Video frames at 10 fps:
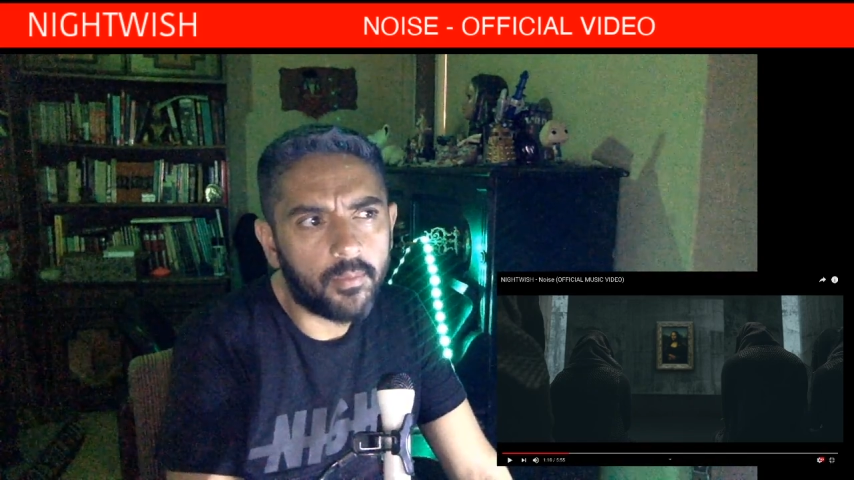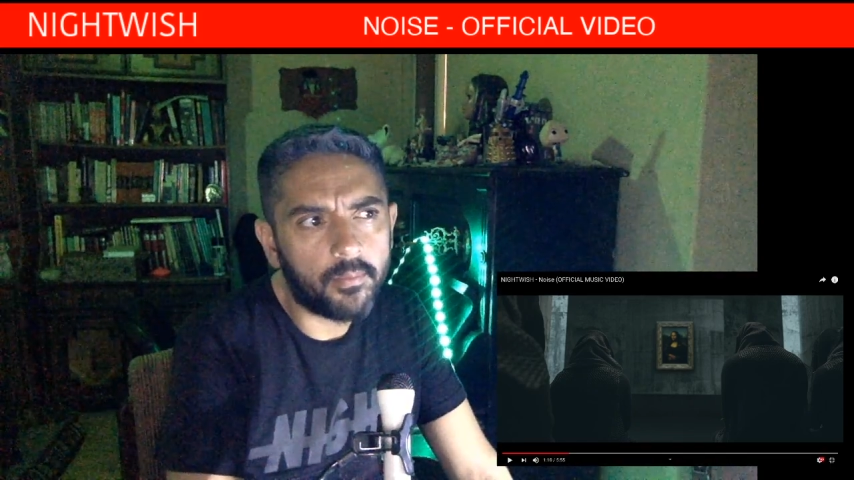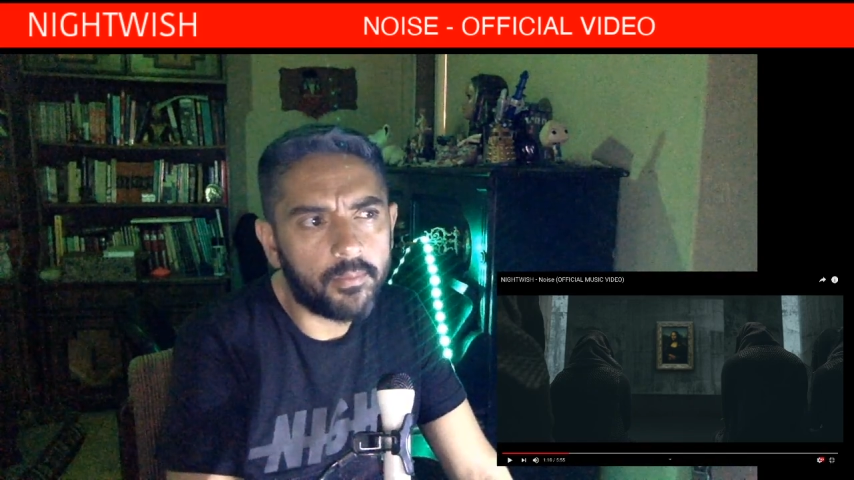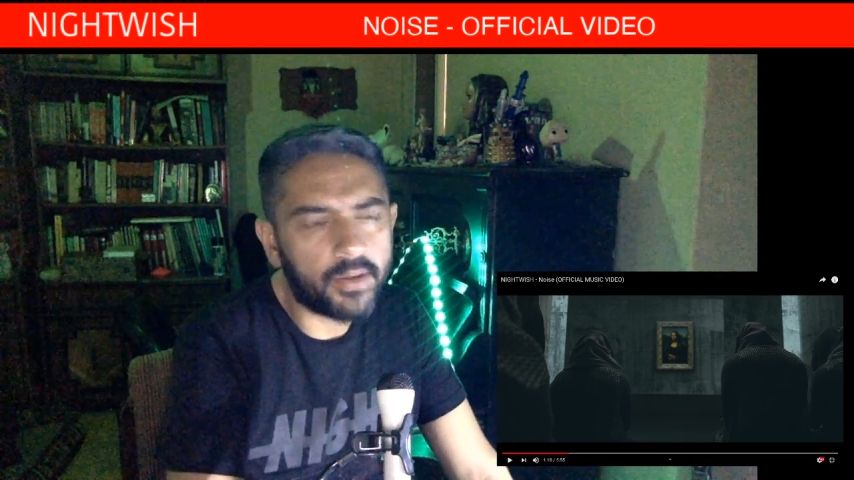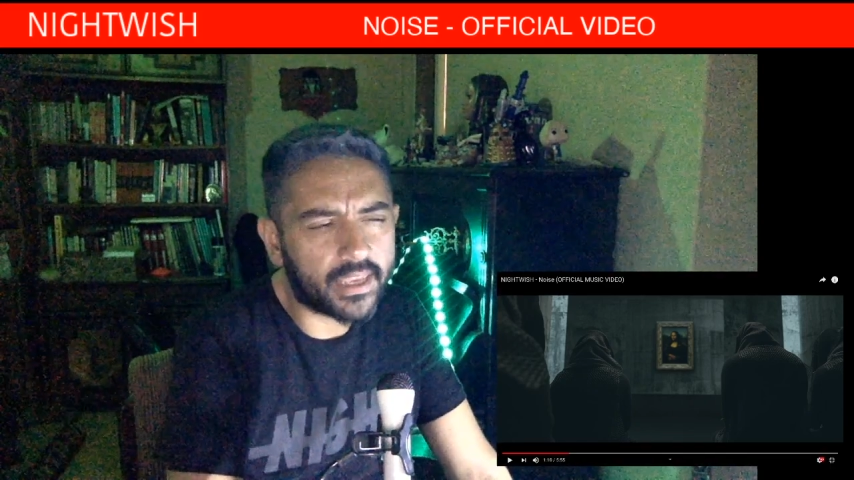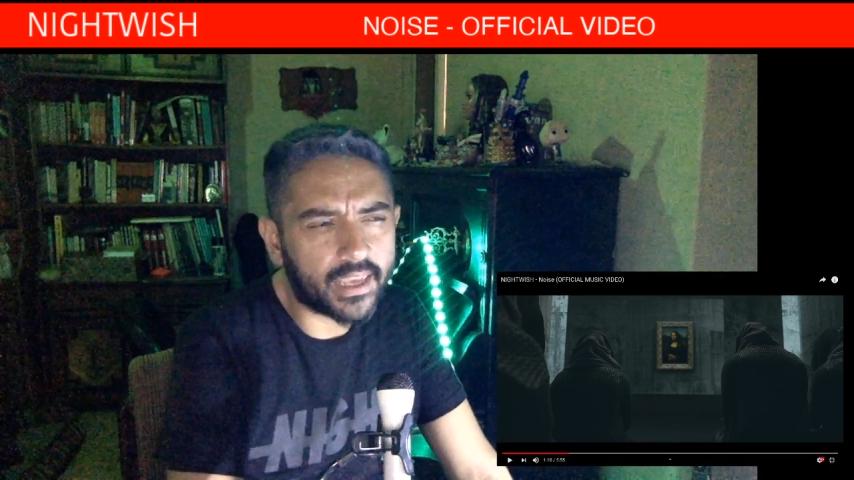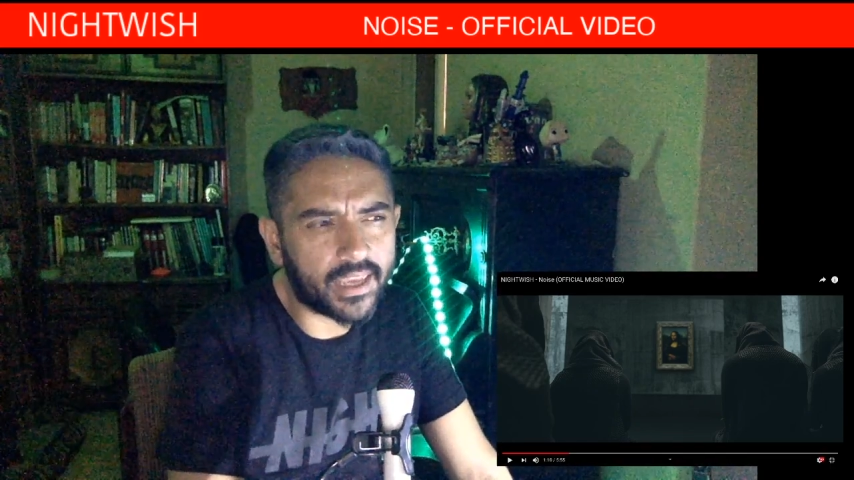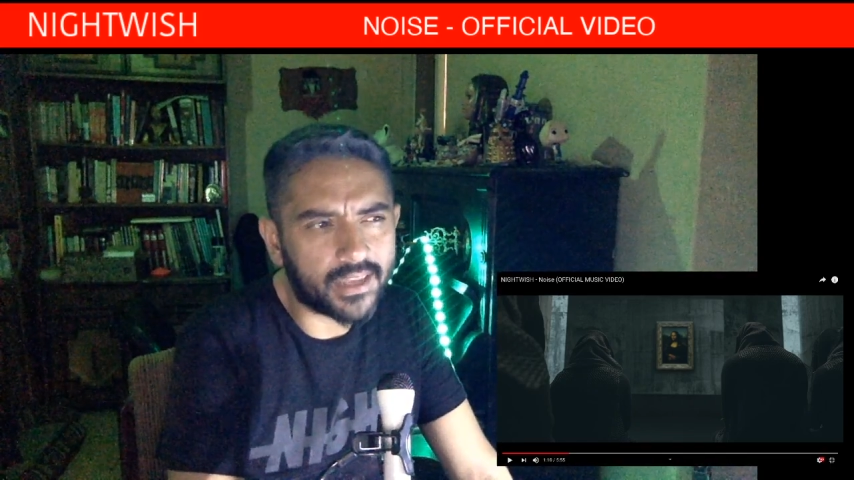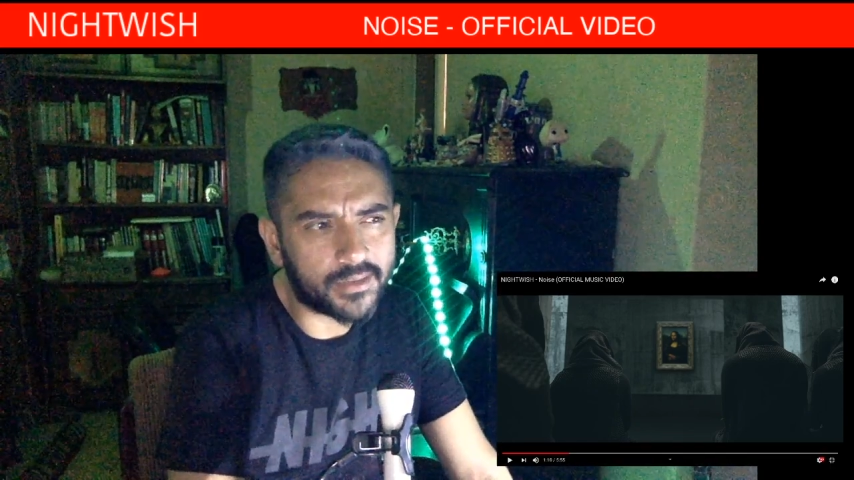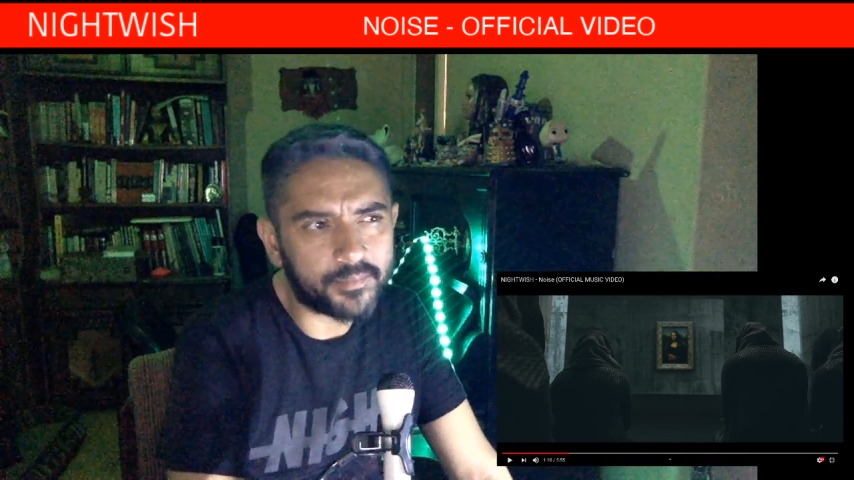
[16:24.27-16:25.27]
But
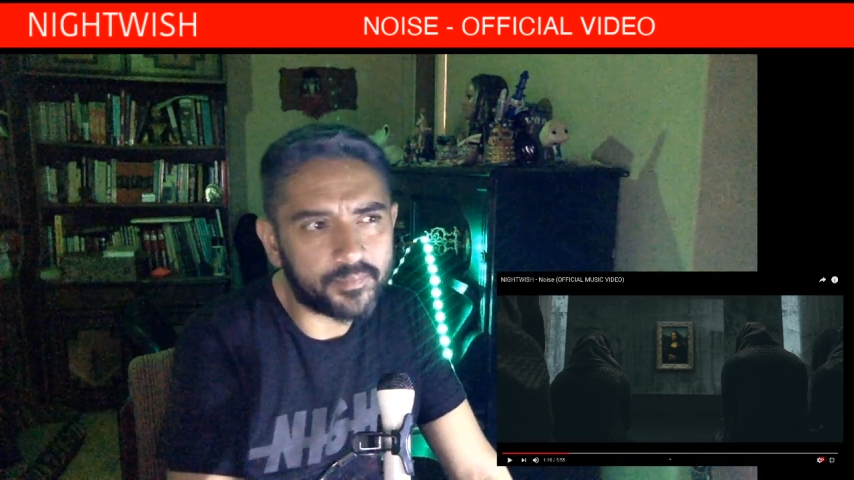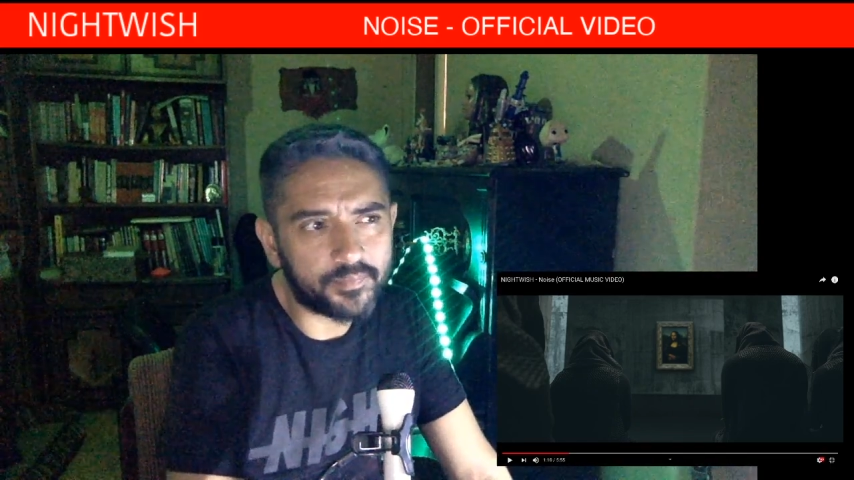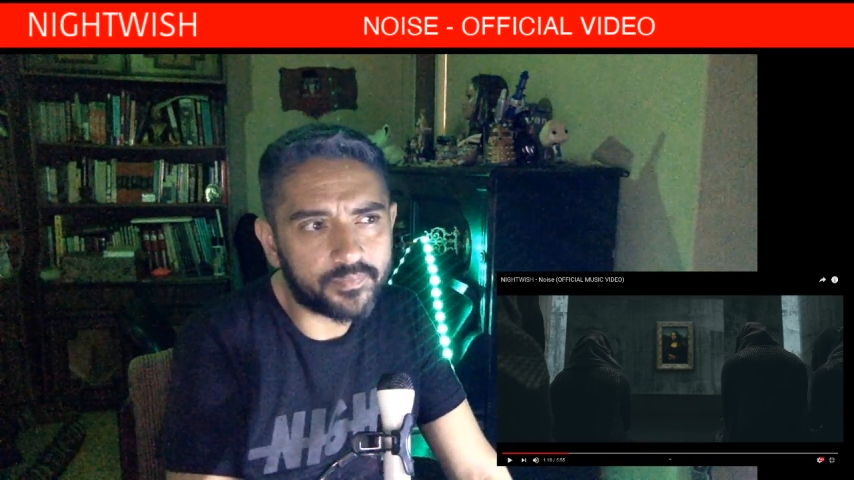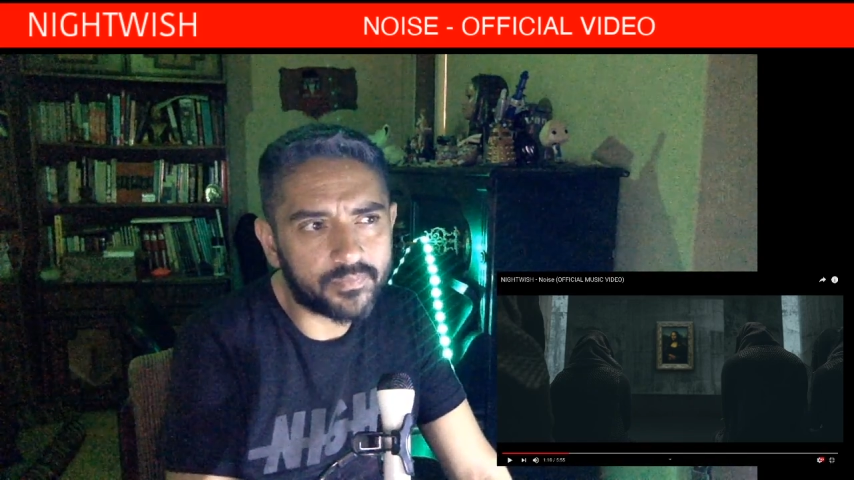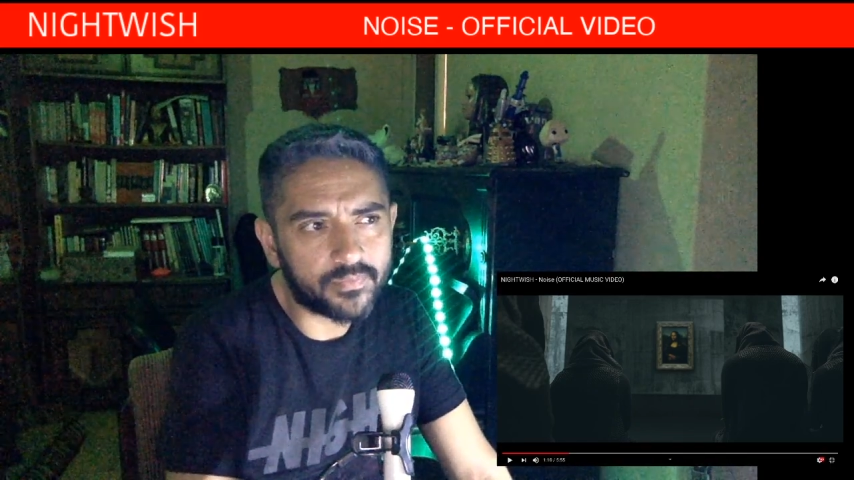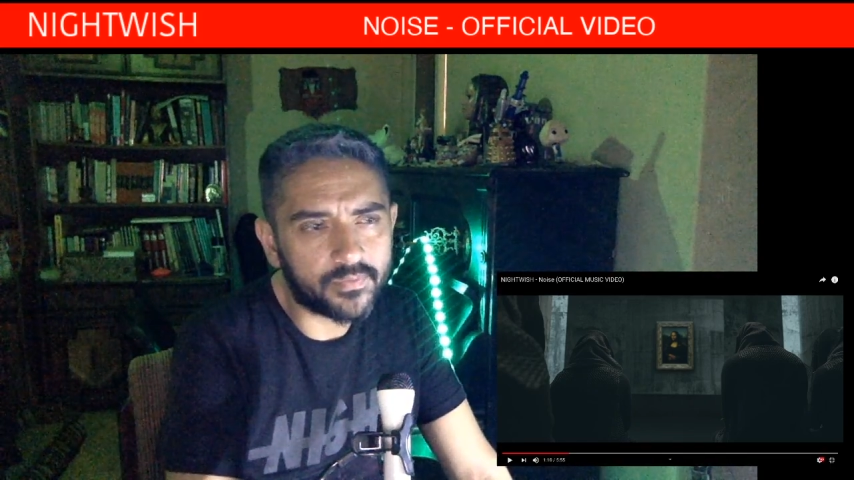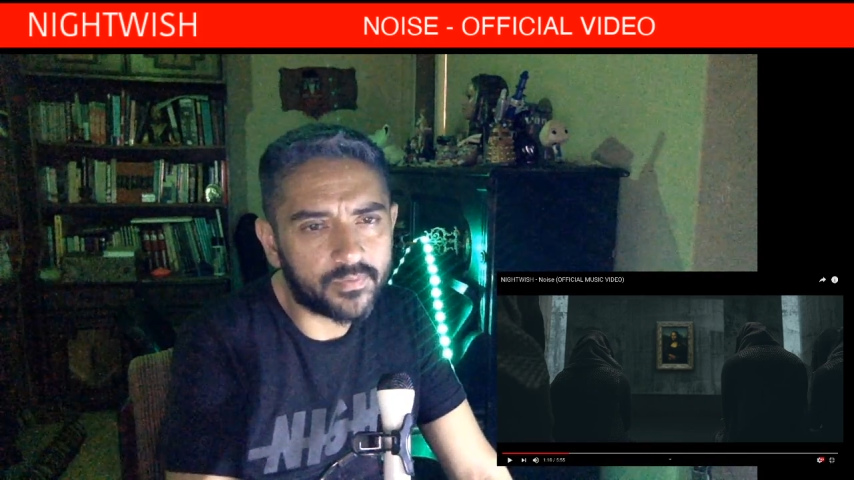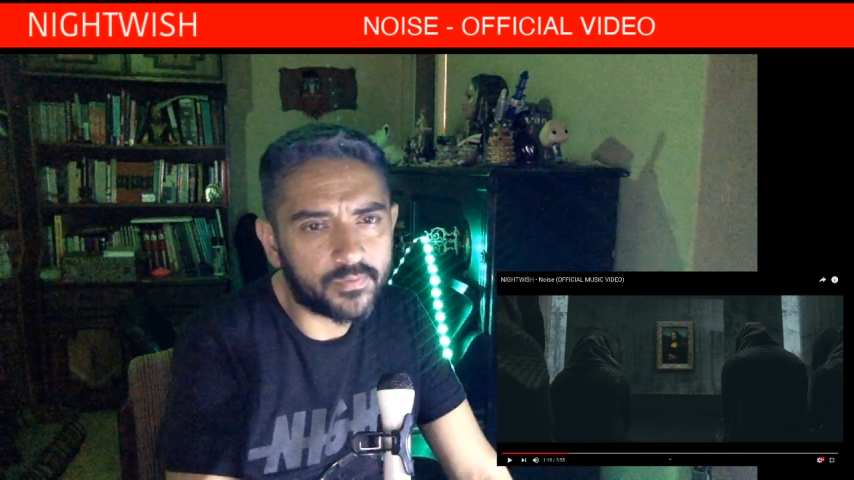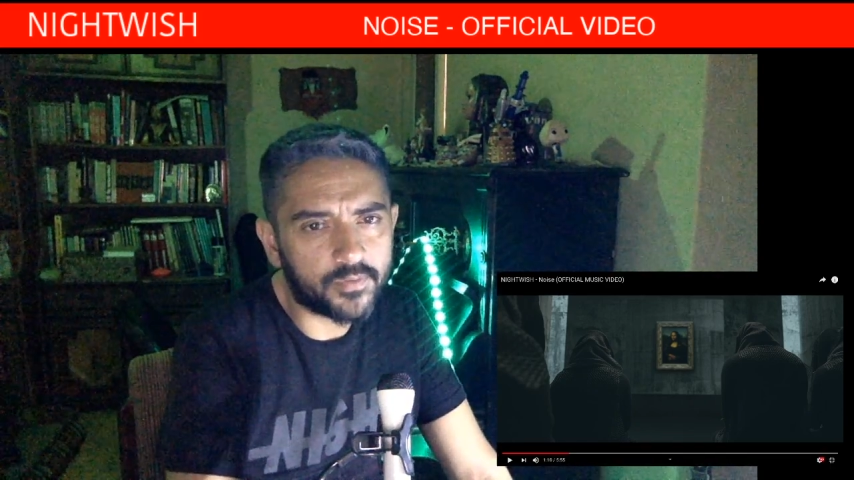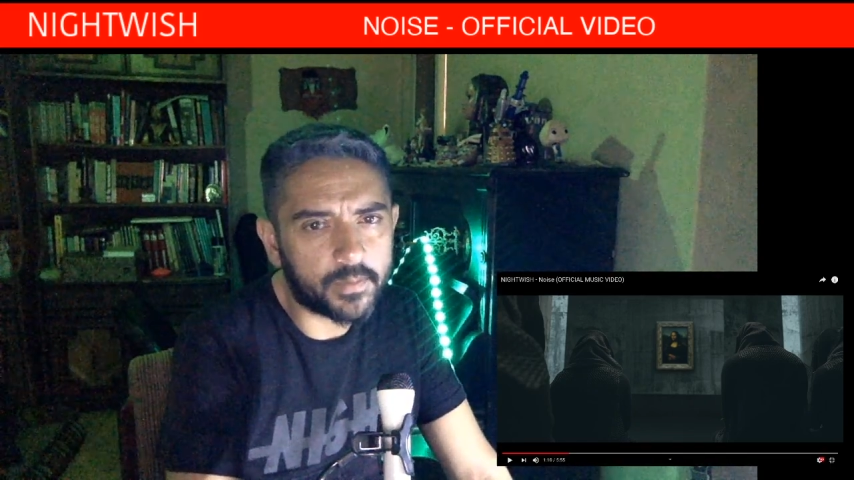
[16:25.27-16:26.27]
again, for